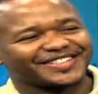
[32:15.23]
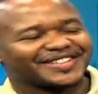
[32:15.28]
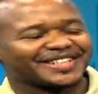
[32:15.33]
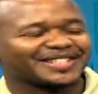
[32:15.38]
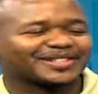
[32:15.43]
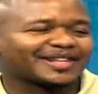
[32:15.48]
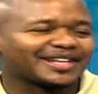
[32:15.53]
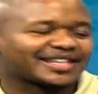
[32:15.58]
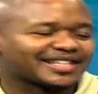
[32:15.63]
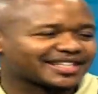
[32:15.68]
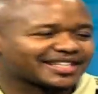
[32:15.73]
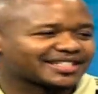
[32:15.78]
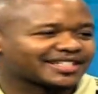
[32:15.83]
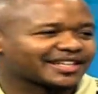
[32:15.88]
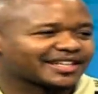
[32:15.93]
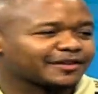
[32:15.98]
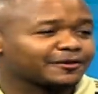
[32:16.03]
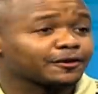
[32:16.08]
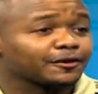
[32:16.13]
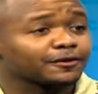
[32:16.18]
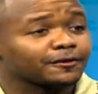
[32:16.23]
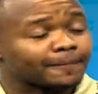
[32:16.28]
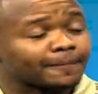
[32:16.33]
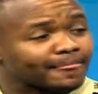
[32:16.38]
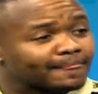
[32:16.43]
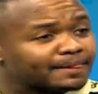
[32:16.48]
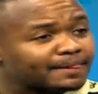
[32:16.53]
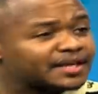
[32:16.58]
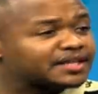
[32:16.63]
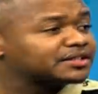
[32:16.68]
Tulitesa kidogo.
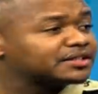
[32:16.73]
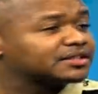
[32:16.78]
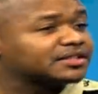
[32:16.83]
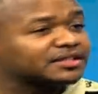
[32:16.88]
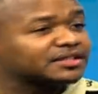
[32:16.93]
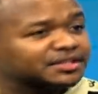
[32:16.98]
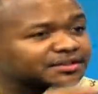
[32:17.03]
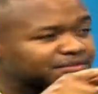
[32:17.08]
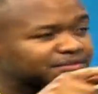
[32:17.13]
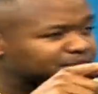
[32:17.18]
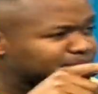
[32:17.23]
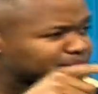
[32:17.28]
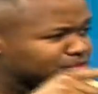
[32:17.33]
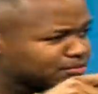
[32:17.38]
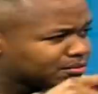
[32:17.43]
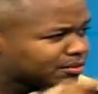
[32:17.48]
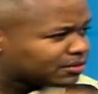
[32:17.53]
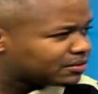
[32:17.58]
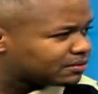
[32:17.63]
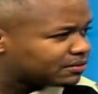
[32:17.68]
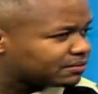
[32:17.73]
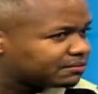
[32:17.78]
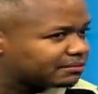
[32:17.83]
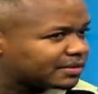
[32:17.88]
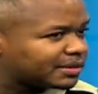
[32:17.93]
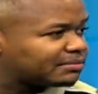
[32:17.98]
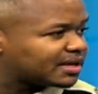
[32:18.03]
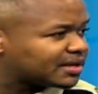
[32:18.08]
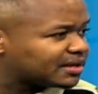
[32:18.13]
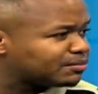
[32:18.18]
Nani Mumo,
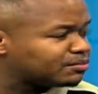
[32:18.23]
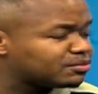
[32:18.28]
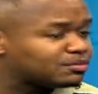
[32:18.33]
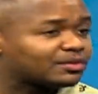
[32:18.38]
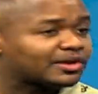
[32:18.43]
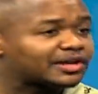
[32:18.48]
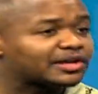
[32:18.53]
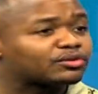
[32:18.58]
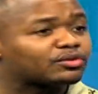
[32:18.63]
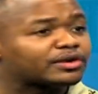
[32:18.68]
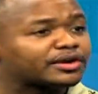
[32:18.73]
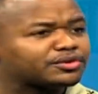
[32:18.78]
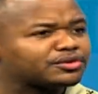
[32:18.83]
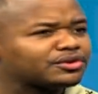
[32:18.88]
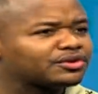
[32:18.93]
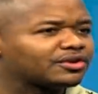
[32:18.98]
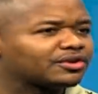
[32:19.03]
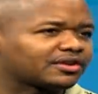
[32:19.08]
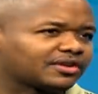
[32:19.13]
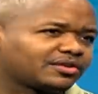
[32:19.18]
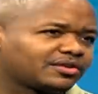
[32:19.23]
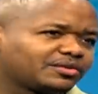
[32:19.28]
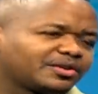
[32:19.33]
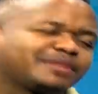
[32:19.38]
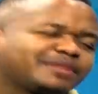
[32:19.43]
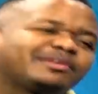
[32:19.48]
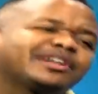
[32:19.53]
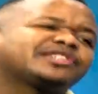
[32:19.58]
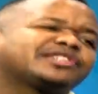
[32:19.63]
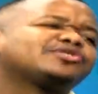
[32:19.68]
my brother Mumo alikuwa New York.
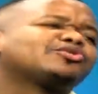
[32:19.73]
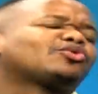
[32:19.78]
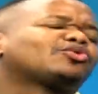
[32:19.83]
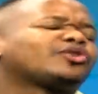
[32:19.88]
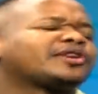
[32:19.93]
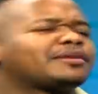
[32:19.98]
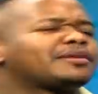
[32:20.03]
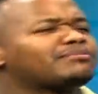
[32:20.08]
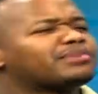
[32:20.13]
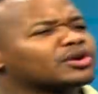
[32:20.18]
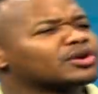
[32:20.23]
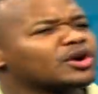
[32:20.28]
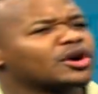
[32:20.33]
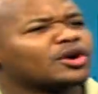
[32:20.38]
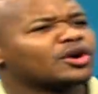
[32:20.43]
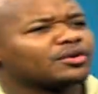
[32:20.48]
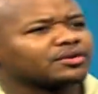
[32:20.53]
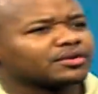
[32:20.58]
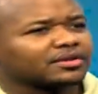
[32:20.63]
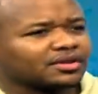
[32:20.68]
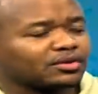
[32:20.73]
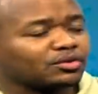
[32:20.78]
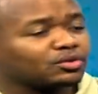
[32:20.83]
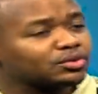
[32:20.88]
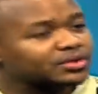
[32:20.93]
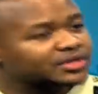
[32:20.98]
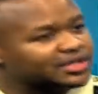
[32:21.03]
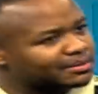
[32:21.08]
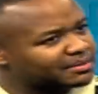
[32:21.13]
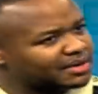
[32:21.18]
Imagine uko na bro anatajua sana.
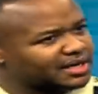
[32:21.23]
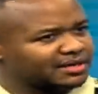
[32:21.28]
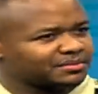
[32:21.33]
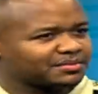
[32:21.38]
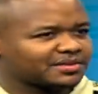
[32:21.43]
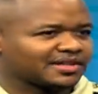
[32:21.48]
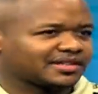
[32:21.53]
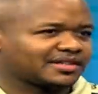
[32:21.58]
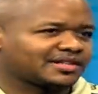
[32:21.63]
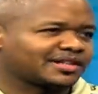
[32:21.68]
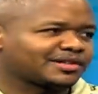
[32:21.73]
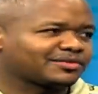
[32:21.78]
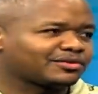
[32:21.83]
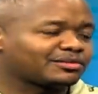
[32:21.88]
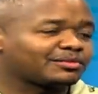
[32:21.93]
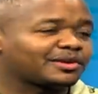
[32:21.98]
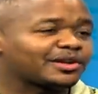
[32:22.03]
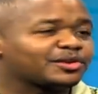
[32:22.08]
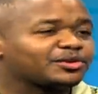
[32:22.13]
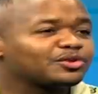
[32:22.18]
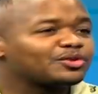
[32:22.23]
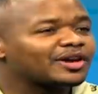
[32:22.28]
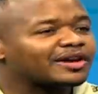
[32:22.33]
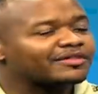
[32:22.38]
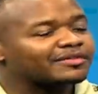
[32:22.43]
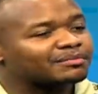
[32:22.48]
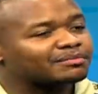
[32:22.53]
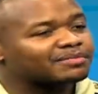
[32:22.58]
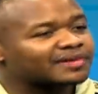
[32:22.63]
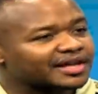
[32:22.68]
Jamani I'm successful but you
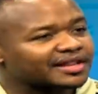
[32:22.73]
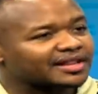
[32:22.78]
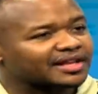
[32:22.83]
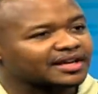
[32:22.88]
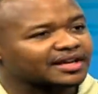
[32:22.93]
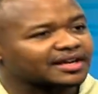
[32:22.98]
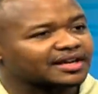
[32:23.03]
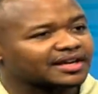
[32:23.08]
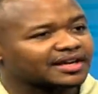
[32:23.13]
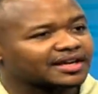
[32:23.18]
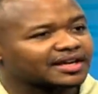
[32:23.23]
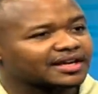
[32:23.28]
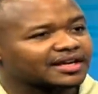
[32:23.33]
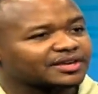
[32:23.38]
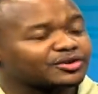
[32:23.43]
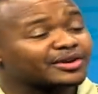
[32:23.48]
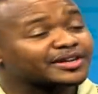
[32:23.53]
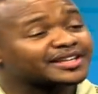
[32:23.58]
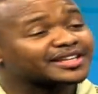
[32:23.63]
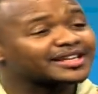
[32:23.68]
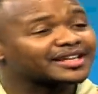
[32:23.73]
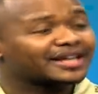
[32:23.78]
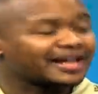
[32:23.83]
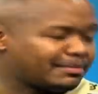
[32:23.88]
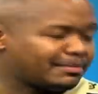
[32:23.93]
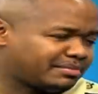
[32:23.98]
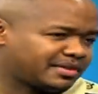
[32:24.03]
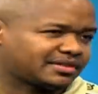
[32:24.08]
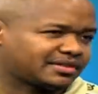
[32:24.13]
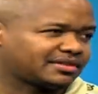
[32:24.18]
have a brother, you're in
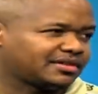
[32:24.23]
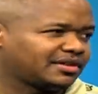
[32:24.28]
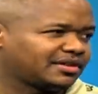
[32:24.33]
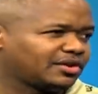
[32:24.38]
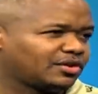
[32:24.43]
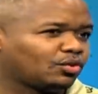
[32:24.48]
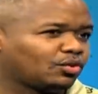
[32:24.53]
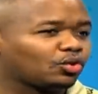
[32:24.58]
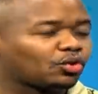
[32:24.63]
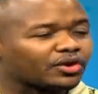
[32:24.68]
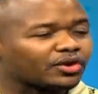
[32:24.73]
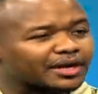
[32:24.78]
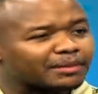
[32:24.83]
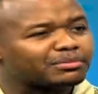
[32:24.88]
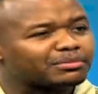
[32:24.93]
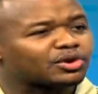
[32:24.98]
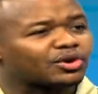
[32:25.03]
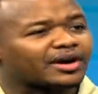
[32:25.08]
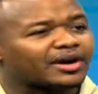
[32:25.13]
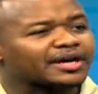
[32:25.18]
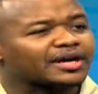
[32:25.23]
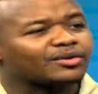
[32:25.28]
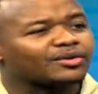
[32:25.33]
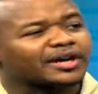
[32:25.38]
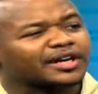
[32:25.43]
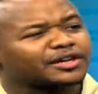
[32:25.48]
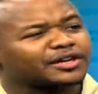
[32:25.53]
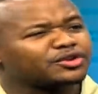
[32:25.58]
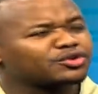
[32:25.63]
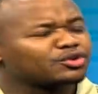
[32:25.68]
campus. Uko na bro
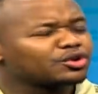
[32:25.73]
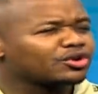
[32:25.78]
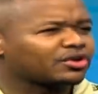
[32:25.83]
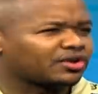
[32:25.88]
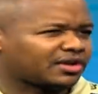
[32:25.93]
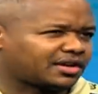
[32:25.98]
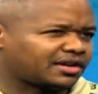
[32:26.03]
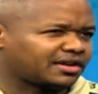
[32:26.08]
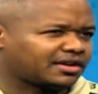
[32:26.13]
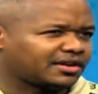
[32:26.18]
anawak New York.